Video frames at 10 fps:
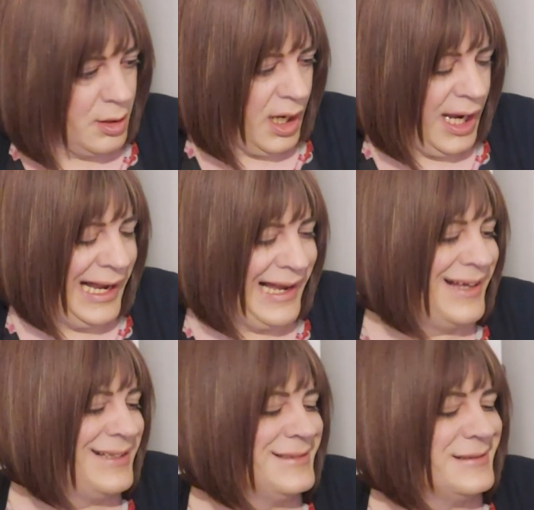
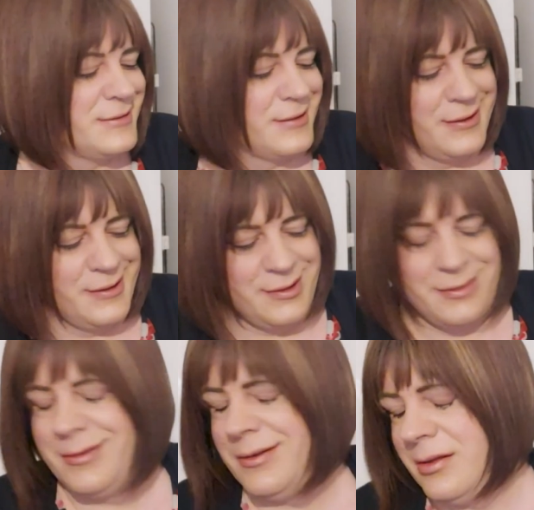And
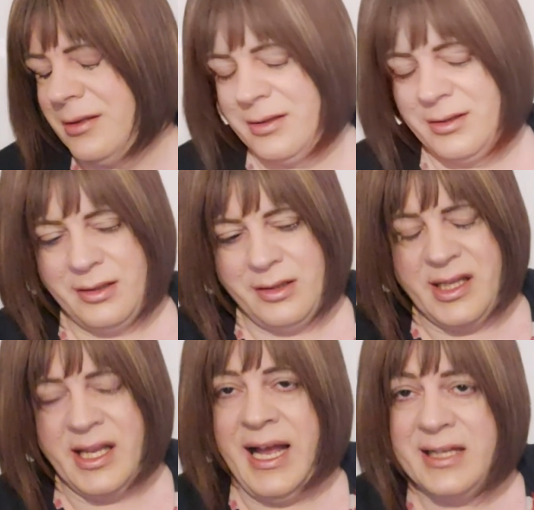
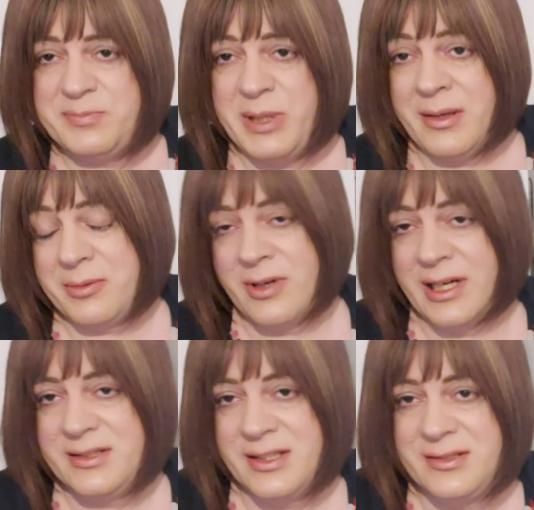it has been
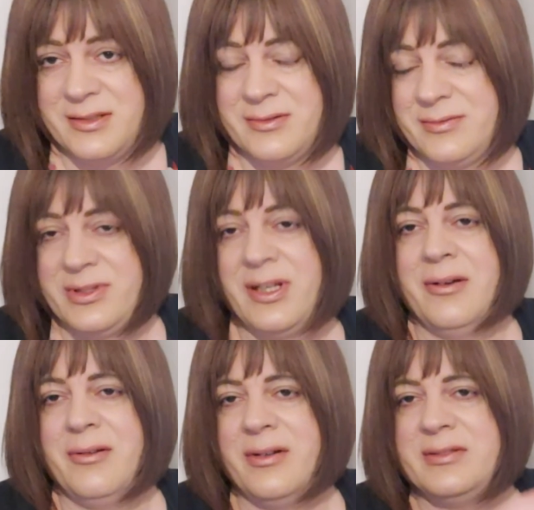upgraded,
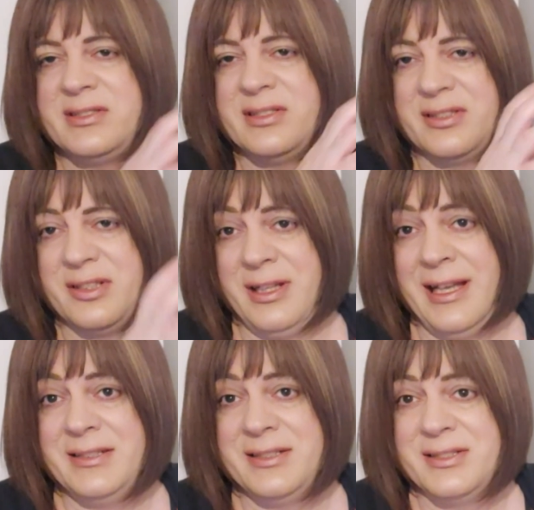so this isn't the
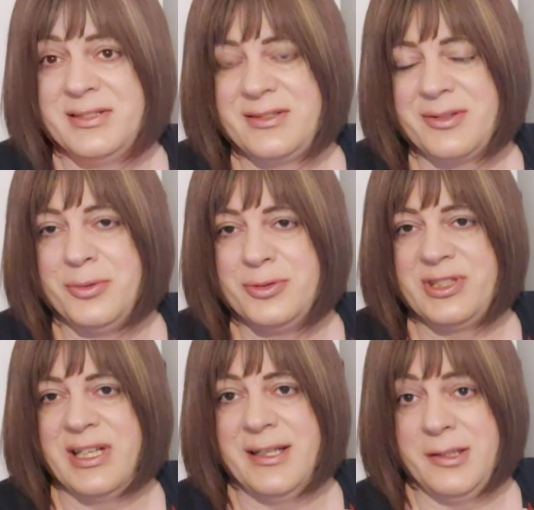latest all
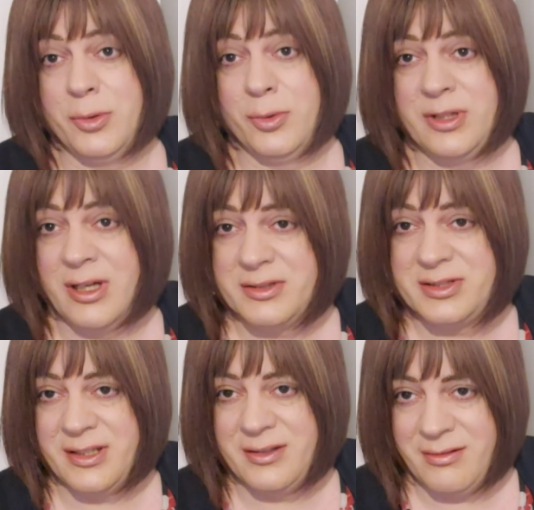singing, all
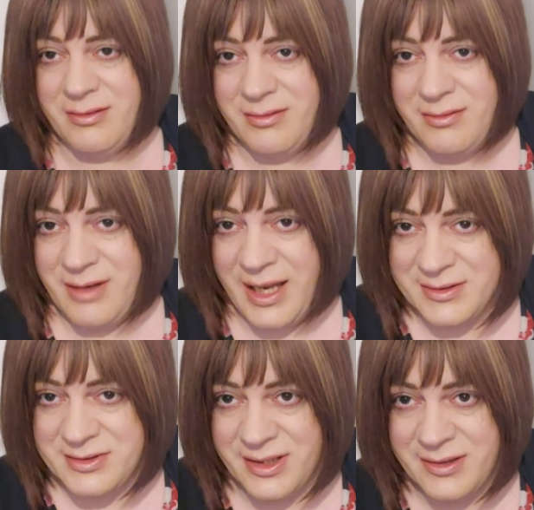dancing
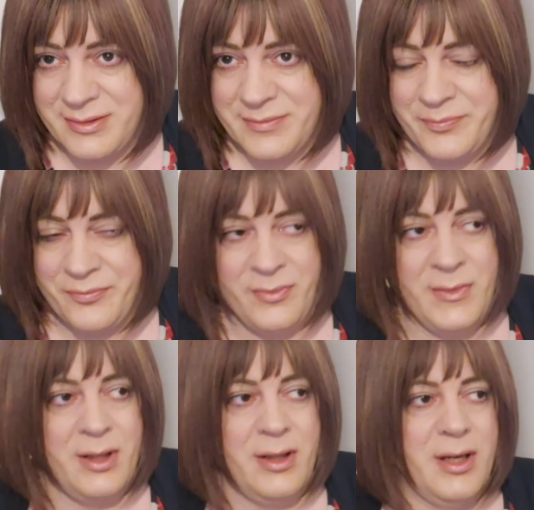handset.
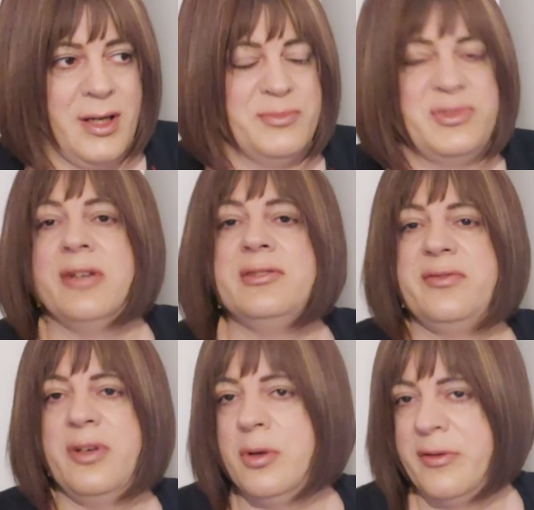Those of
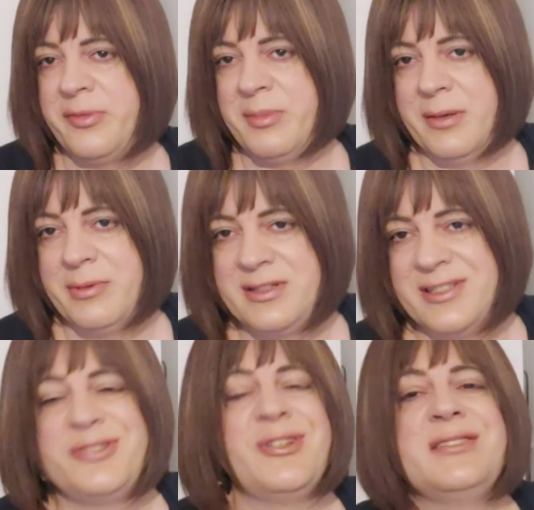you who are familiar with the
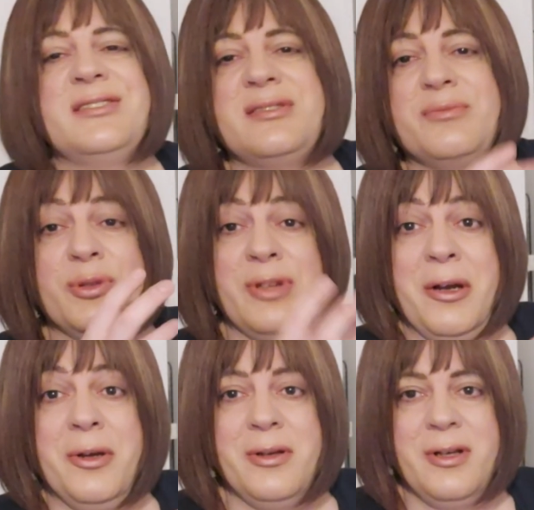Digitrax system will
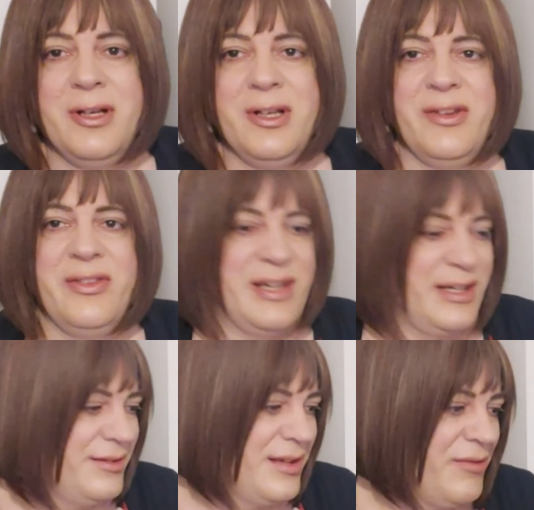know
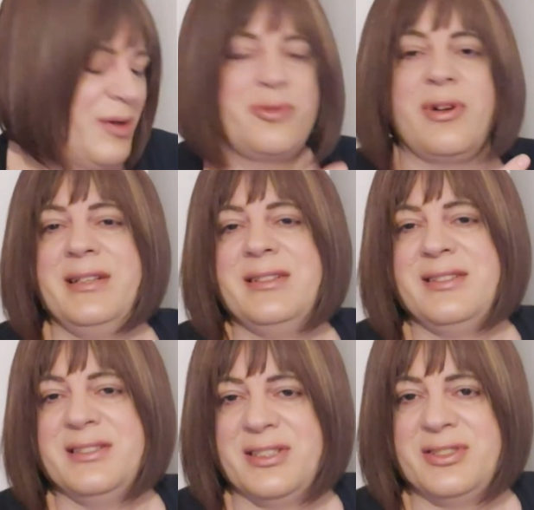that they've upgraded the
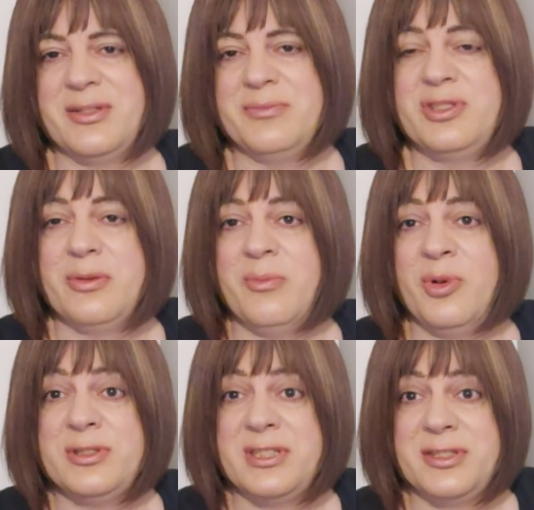system to
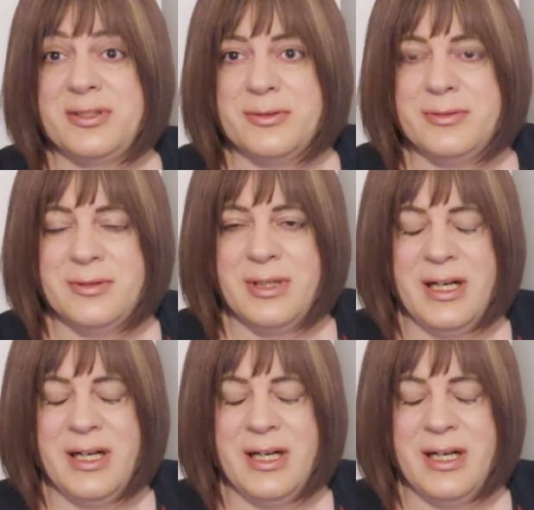more digital